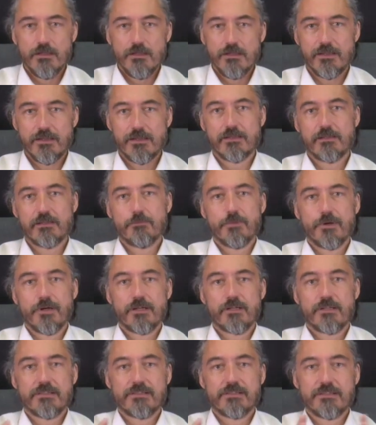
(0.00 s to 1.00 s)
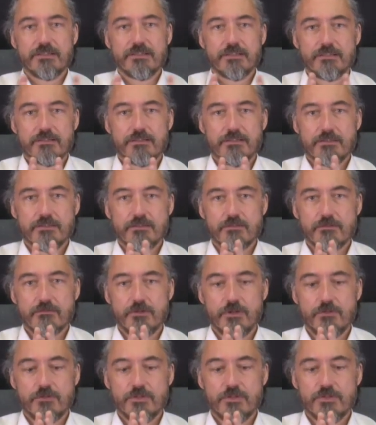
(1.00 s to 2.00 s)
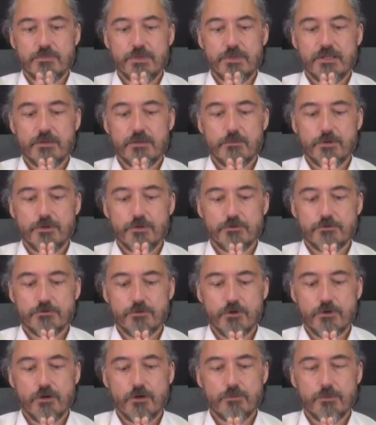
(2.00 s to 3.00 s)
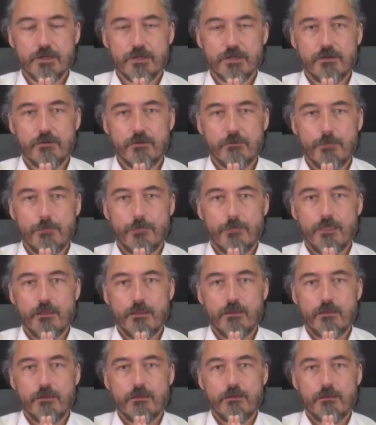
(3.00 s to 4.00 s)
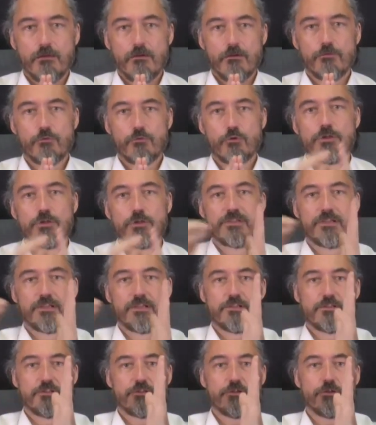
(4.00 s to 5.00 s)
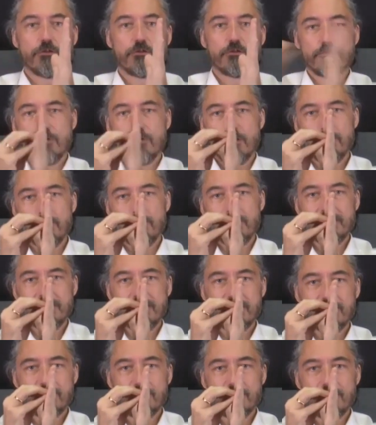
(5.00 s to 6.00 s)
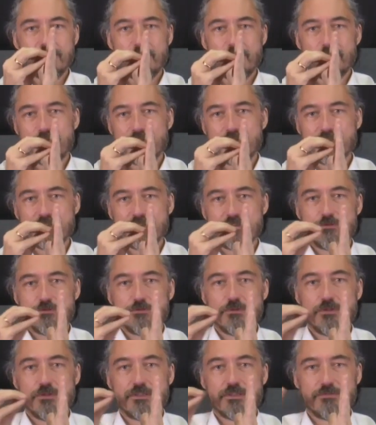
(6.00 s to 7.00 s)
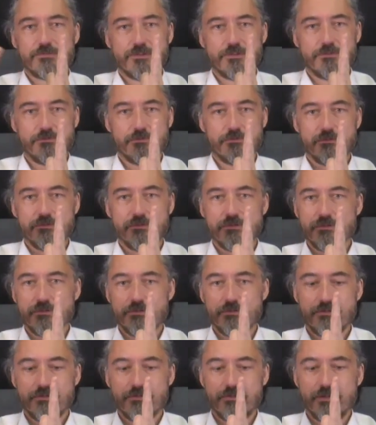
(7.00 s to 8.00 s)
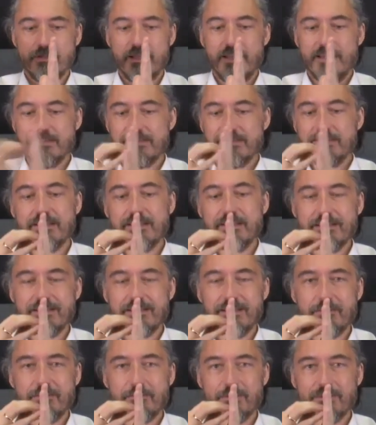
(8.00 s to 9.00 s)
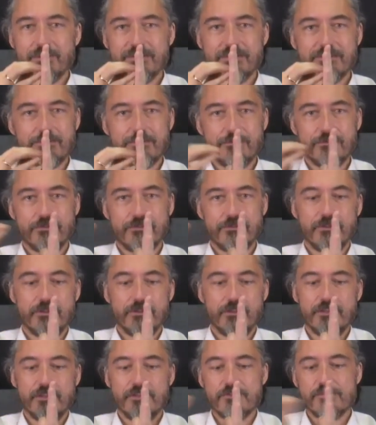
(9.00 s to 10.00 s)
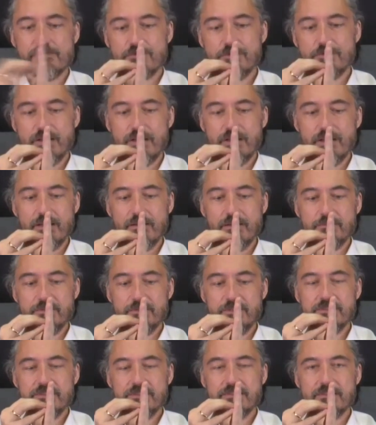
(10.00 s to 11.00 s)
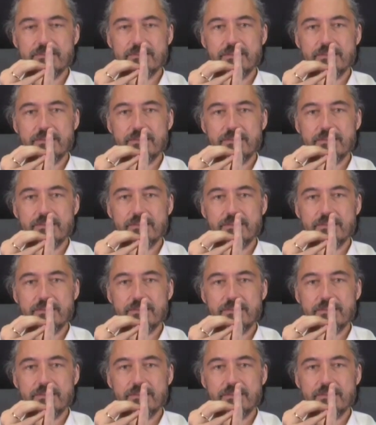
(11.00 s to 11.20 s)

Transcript: The other part is that when we speak about trauma, of course, there is shock trauma. That's what happens to us when an accident happens or an injury happens.